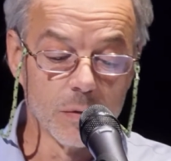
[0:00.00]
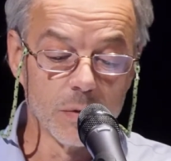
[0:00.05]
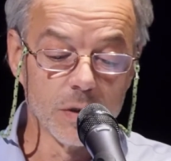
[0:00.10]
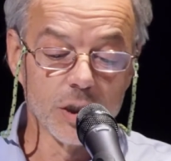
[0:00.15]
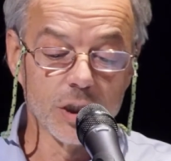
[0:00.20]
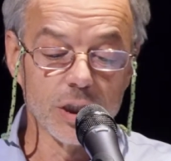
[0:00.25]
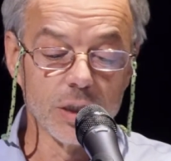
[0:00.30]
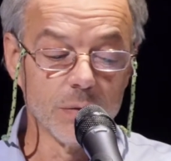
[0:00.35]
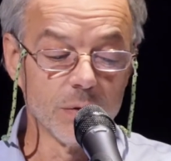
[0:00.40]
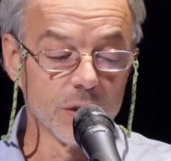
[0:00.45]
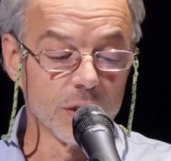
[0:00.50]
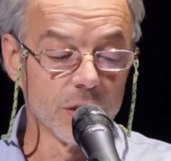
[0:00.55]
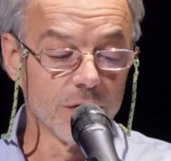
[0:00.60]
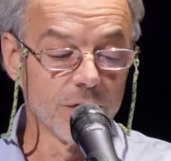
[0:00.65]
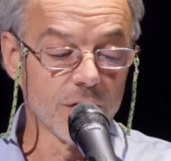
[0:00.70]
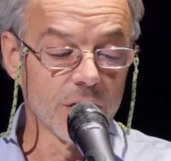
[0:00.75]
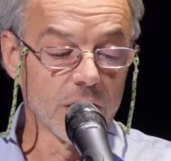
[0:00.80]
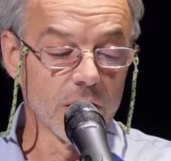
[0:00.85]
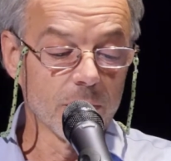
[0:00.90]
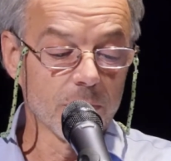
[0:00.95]
when she was
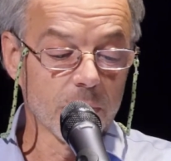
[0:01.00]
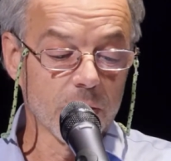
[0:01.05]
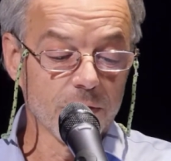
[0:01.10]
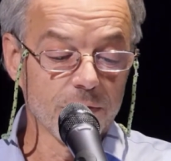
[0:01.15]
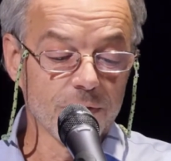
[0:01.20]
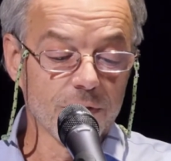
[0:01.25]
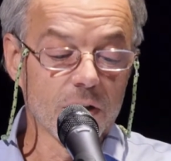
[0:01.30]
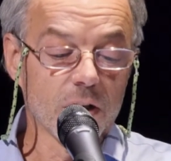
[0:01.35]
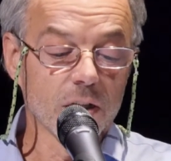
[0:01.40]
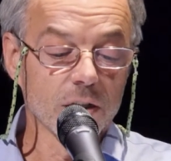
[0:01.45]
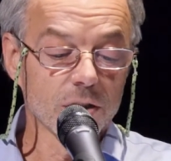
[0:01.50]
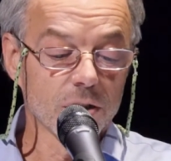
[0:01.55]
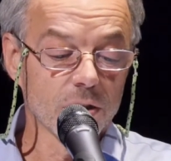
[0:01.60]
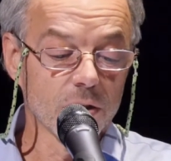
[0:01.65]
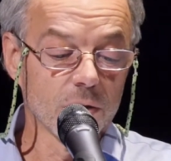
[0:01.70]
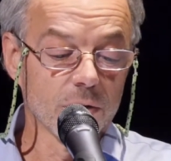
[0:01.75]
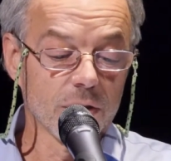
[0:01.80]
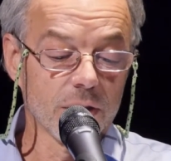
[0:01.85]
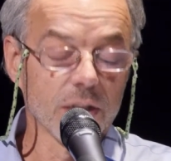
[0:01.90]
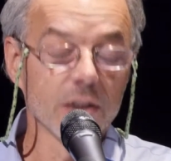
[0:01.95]
enveloped by fog
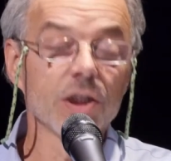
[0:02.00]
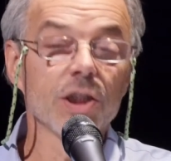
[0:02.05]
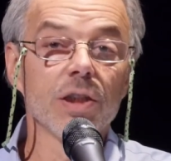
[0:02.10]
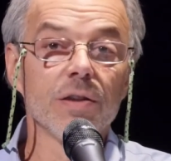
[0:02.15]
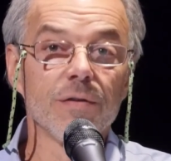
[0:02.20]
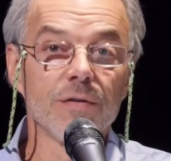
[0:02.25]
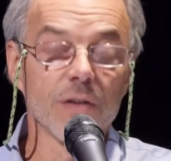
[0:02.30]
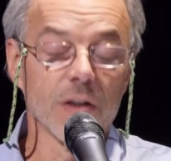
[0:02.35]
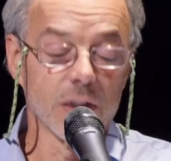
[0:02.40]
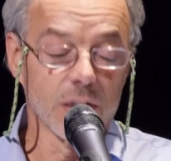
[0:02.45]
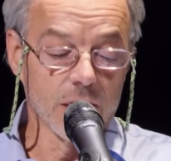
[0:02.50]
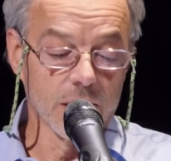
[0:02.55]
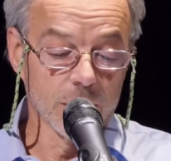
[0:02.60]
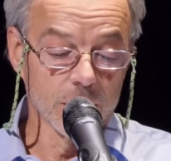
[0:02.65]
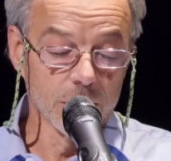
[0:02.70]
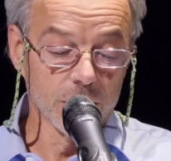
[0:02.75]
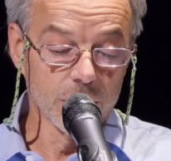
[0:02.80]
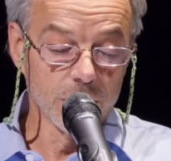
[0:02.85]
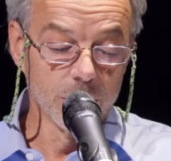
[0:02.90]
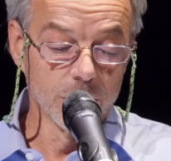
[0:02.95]
so thick she felt
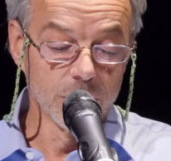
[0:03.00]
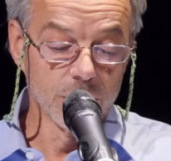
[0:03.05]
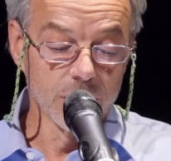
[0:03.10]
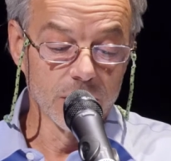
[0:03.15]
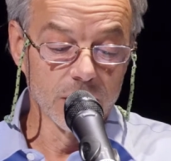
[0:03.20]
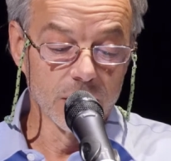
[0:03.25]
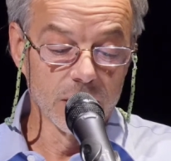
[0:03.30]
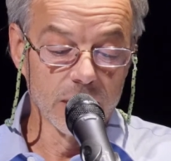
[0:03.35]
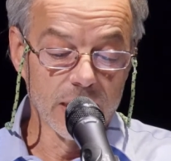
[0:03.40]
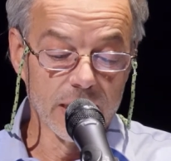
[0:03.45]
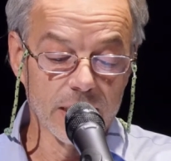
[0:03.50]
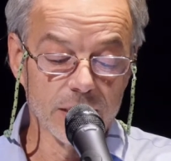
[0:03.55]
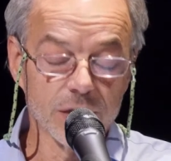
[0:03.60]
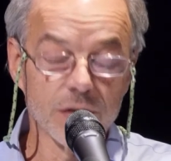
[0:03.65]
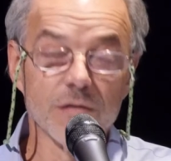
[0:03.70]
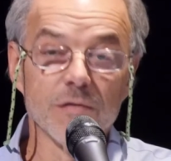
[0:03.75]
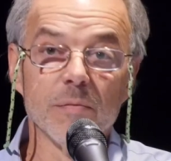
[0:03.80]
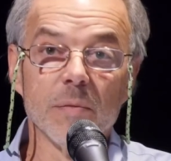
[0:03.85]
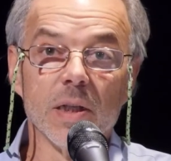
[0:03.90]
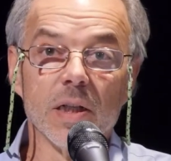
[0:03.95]
like she was in a glass
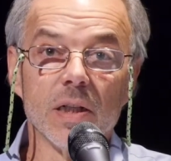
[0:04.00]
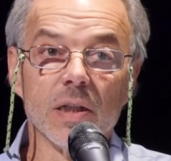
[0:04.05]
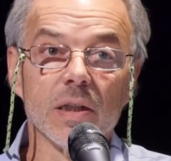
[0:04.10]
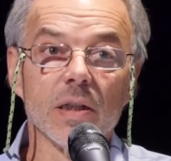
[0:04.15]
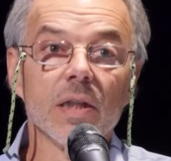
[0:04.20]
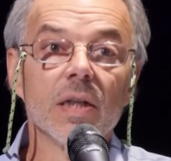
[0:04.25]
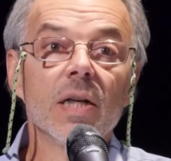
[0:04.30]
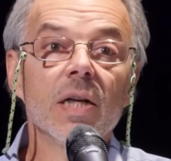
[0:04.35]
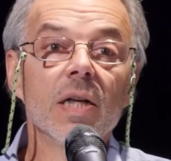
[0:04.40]
of milk,